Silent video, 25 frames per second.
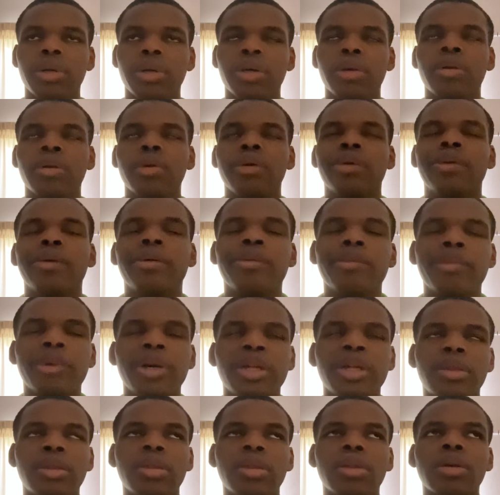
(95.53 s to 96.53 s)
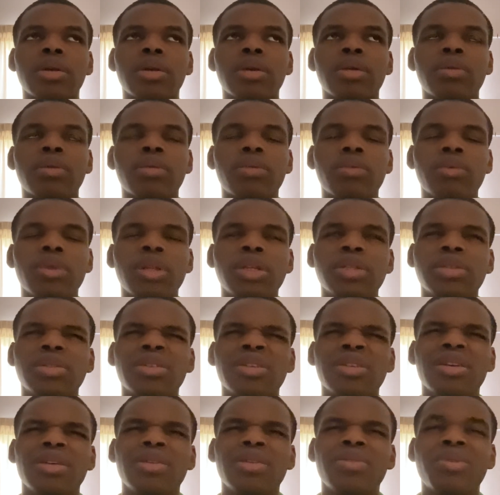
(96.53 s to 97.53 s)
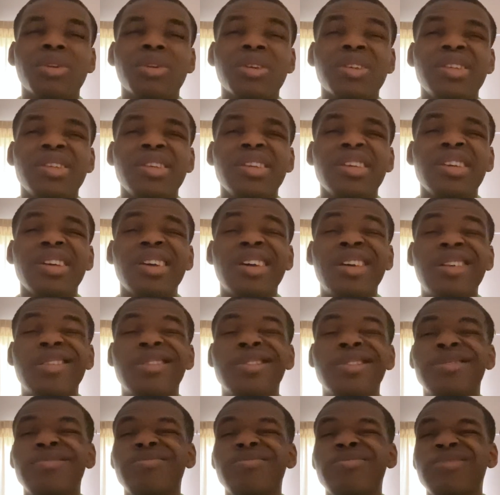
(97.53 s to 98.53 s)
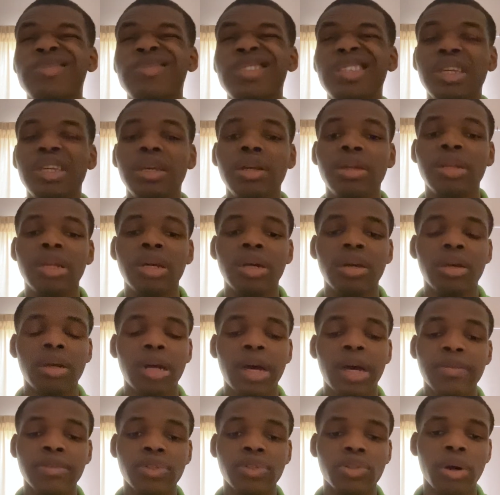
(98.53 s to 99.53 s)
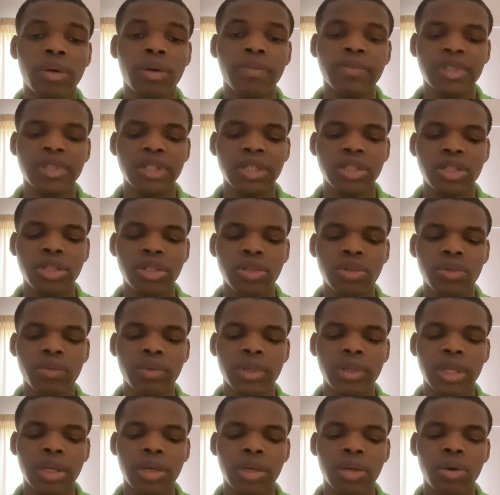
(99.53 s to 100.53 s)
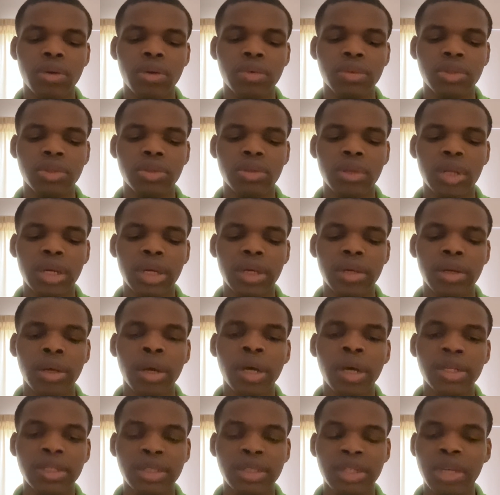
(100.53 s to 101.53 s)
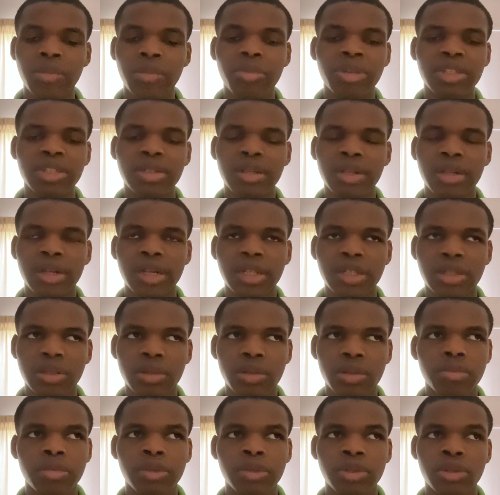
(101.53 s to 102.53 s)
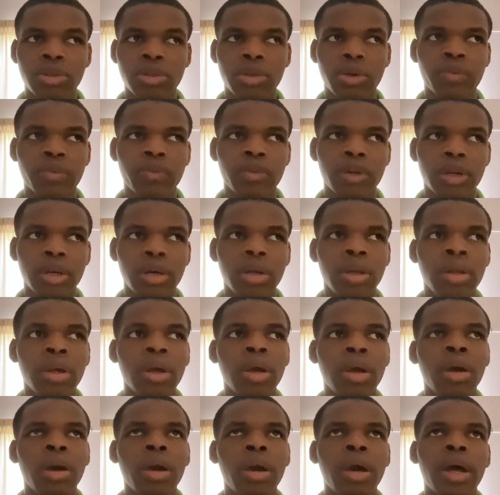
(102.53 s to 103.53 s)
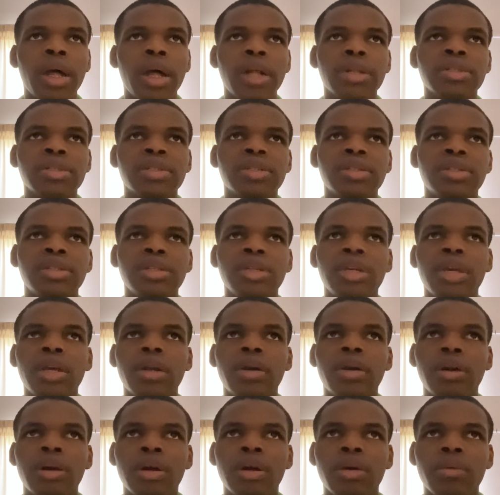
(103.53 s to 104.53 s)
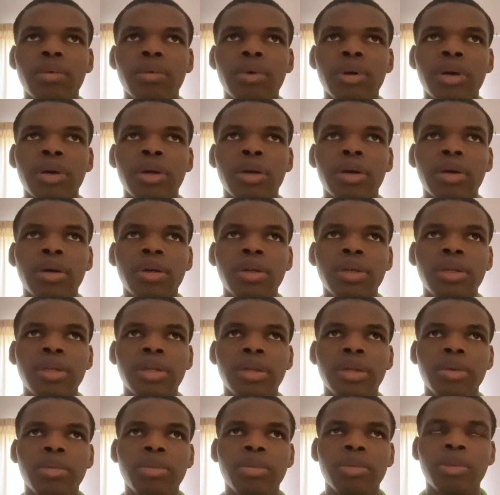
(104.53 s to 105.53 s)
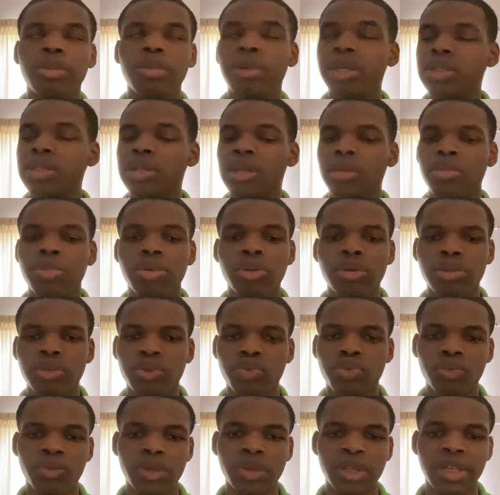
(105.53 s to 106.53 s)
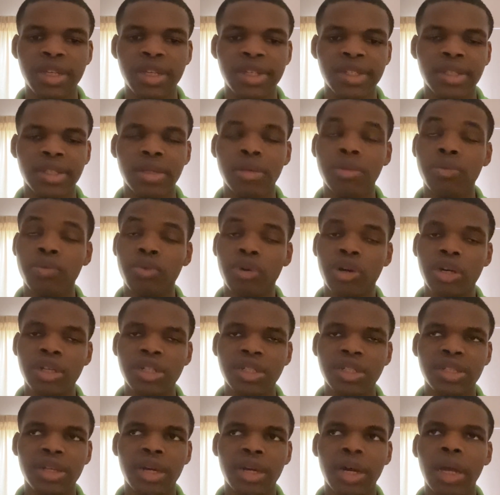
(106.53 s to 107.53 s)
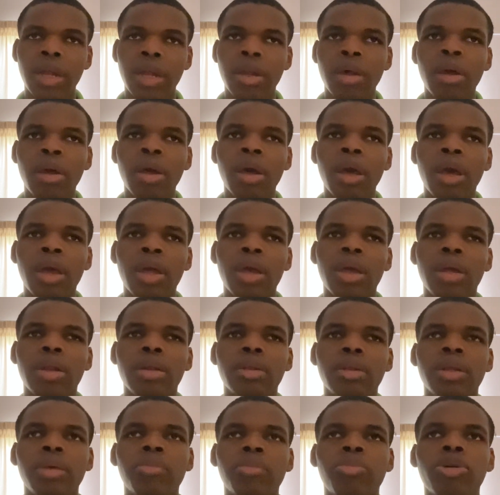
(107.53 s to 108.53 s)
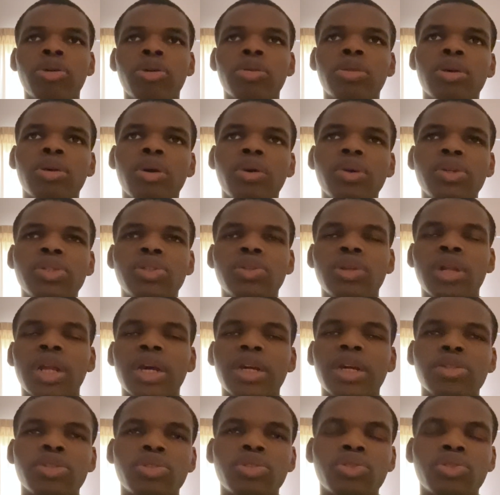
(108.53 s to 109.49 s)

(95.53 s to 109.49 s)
I think let's say Ricky and Dean have this conversation where they go into like Dean basically gets so pissed off, right, at the scene, right, where he basically pulls Ricky as a rod aside, and they both go into like